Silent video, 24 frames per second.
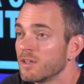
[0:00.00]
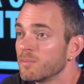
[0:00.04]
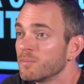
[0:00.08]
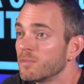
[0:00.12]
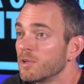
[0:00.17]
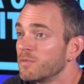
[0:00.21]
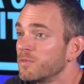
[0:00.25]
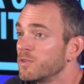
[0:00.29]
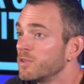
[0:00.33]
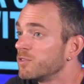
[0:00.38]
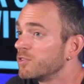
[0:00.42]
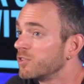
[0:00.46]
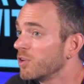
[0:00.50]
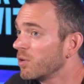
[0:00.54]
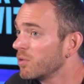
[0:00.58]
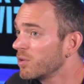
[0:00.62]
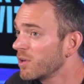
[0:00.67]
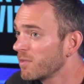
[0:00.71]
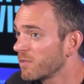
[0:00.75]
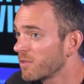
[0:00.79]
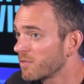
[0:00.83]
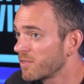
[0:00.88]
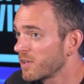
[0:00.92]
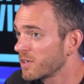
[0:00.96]
But if you don't
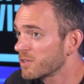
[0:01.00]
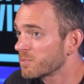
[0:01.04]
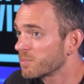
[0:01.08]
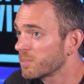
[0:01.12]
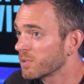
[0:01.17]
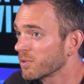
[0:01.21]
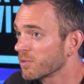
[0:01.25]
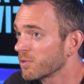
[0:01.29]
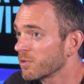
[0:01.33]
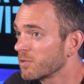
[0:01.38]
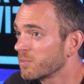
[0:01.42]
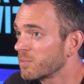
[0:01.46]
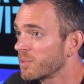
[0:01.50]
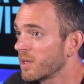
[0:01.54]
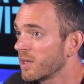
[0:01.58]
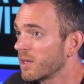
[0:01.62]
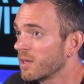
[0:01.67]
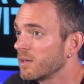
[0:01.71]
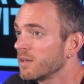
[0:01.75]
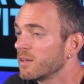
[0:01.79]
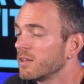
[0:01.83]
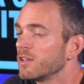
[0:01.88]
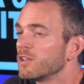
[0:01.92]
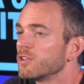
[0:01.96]
have a Facebook group
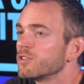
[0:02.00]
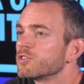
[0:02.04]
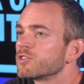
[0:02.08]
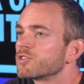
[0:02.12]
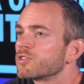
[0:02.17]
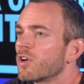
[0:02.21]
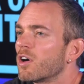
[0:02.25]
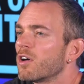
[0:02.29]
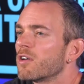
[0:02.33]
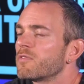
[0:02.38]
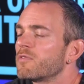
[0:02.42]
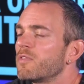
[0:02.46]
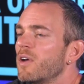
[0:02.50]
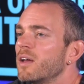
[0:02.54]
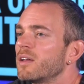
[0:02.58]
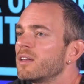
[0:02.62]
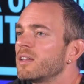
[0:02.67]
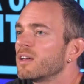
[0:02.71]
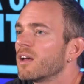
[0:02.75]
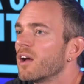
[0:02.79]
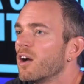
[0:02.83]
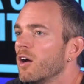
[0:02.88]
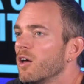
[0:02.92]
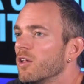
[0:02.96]
yet, start
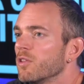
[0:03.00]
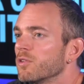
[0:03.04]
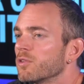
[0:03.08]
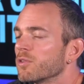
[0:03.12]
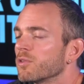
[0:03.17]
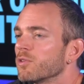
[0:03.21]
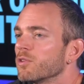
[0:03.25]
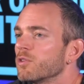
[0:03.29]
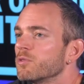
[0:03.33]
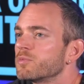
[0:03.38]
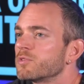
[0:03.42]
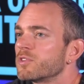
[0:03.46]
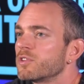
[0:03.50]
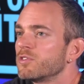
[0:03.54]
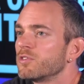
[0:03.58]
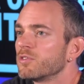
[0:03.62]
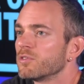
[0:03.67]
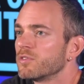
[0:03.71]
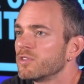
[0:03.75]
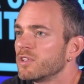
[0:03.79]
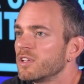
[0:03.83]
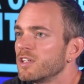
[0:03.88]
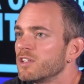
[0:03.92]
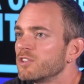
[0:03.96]
finding other groups in your
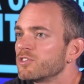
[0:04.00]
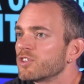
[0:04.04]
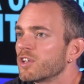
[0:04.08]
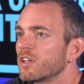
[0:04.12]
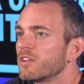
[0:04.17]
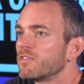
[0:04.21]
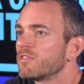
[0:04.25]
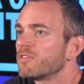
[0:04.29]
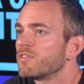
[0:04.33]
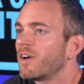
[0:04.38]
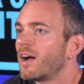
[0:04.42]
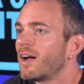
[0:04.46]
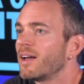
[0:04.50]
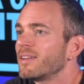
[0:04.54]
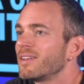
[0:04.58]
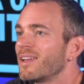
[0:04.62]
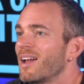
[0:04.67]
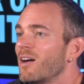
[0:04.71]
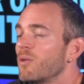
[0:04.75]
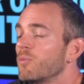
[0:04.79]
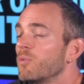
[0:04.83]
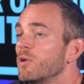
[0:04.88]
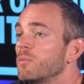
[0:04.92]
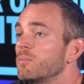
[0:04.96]
niche and find
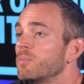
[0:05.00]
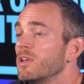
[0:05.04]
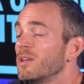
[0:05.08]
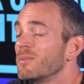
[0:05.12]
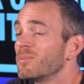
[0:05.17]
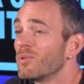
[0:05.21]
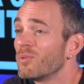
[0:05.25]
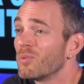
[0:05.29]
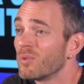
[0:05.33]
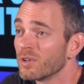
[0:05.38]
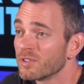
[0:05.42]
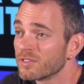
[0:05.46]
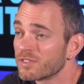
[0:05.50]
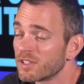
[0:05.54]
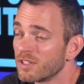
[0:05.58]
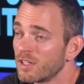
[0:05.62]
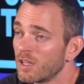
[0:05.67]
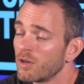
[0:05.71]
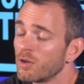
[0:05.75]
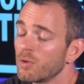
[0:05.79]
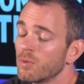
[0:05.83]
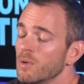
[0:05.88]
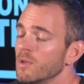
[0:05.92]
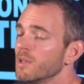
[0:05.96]
out what people want to
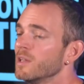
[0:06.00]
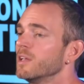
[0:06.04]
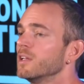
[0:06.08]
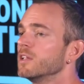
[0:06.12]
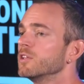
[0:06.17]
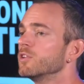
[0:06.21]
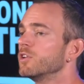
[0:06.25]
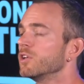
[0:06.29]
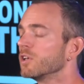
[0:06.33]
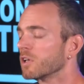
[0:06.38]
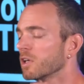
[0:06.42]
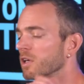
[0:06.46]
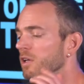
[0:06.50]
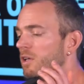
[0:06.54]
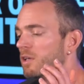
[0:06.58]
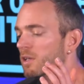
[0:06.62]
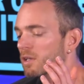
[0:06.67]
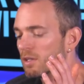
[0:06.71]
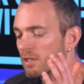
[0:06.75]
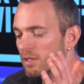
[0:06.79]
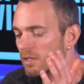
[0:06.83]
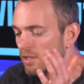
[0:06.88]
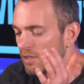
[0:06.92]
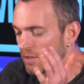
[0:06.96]
know. Look,
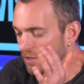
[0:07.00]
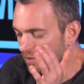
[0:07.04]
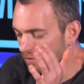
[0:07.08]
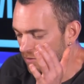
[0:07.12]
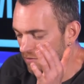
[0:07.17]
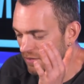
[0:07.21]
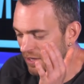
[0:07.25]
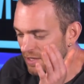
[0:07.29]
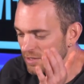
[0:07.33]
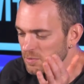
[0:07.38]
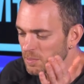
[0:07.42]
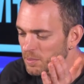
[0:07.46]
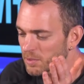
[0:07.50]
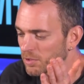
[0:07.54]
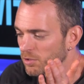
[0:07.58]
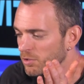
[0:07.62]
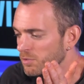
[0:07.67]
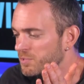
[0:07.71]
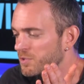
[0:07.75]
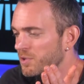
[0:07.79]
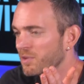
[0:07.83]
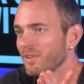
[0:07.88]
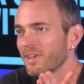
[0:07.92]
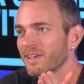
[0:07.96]
Facebook
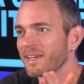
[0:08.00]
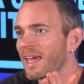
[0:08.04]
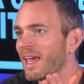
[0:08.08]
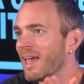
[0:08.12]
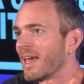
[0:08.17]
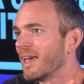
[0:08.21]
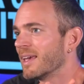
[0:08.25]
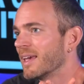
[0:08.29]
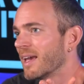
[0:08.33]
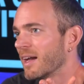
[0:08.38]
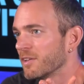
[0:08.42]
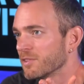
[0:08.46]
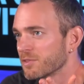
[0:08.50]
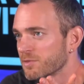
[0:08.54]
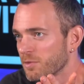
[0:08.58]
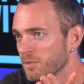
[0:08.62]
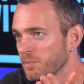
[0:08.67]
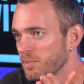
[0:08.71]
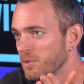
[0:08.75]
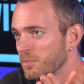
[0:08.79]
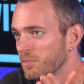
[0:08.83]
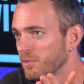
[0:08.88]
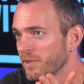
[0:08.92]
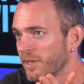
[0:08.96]
groups are like hangouts for
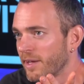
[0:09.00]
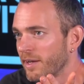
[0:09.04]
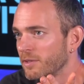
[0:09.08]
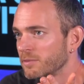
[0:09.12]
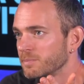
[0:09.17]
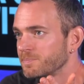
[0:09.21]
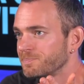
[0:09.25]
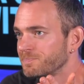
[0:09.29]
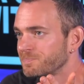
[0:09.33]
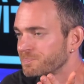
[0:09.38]
people now.